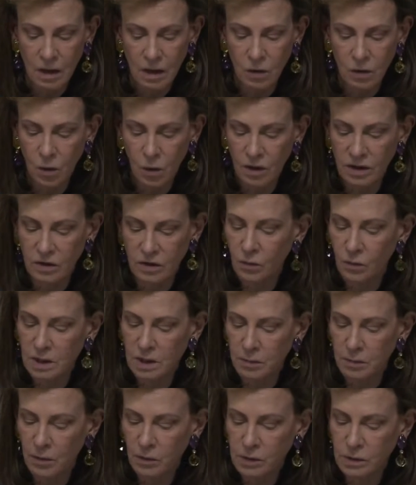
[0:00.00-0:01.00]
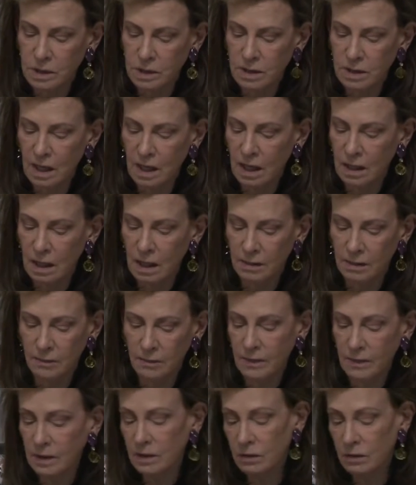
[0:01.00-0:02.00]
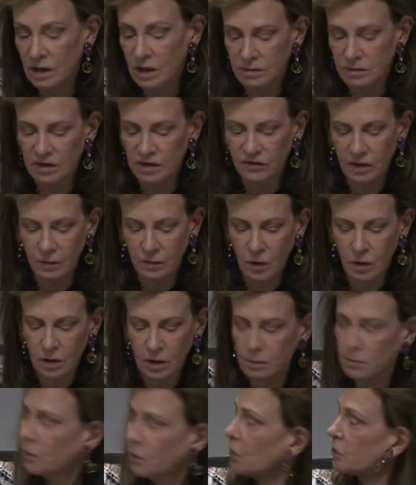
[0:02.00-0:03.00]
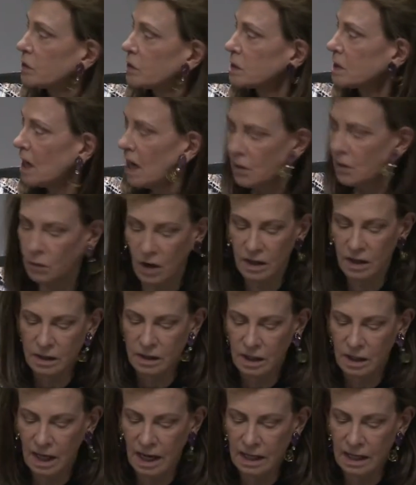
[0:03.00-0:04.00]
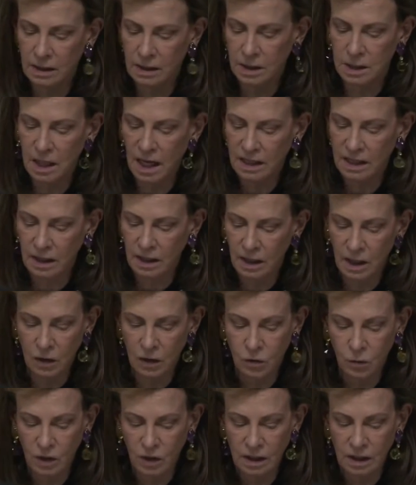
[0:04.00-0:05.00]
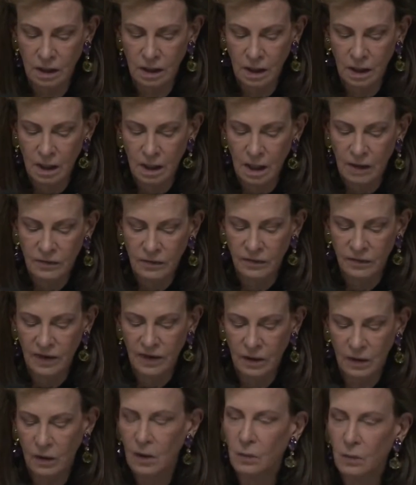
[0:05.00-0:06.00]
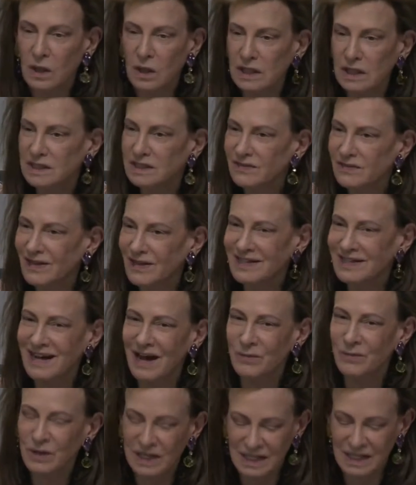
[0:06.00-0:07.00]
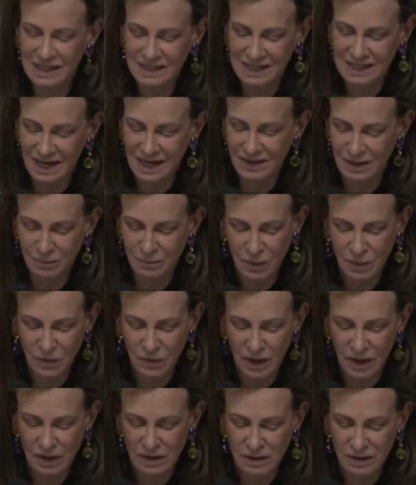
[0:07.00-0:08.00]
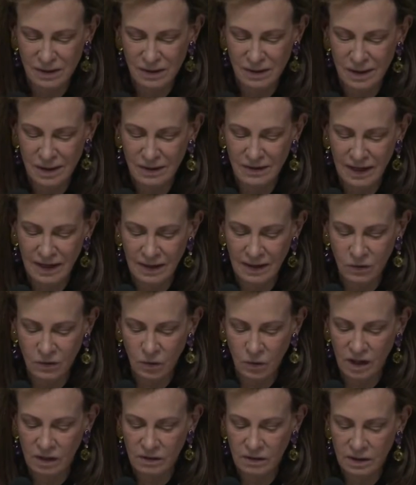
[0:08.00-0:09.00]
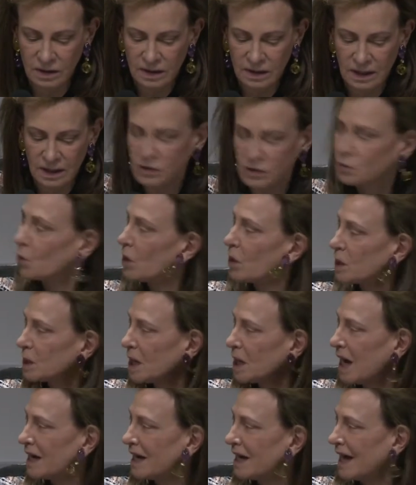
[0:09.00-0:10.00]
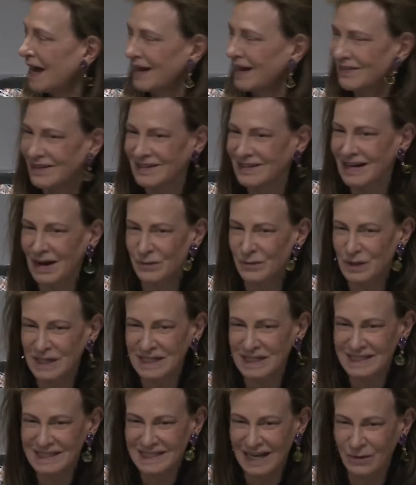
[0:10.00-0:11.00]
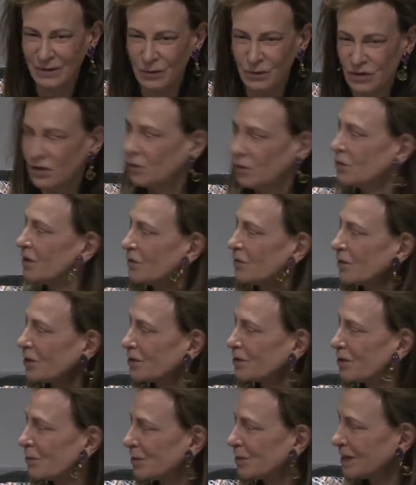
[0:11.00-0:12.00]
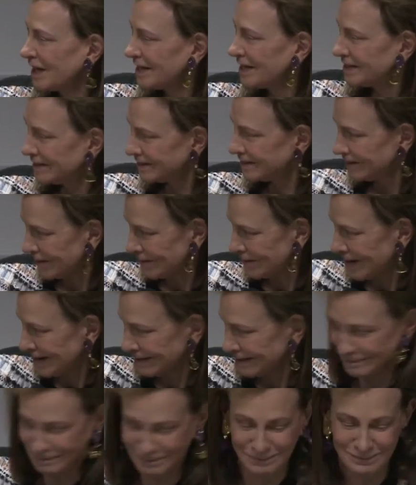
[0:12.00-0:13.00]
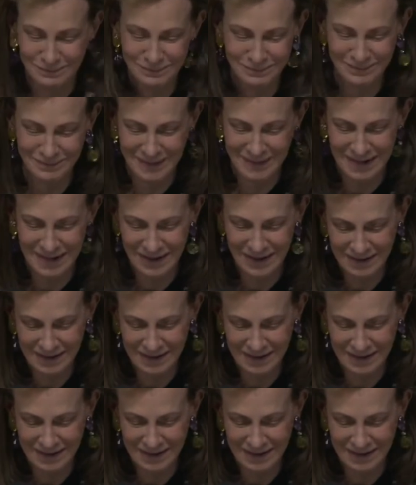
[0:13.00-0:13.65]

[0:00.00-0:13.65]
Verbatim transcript: according to which both, um, correct me if I'm wrong, both Taiwan and, and China agreed that there, well, at least the Taiwanese say that both they, they agree that there's one China, and the Taiwanese say with two different interpretations, correct? Mm-hmm.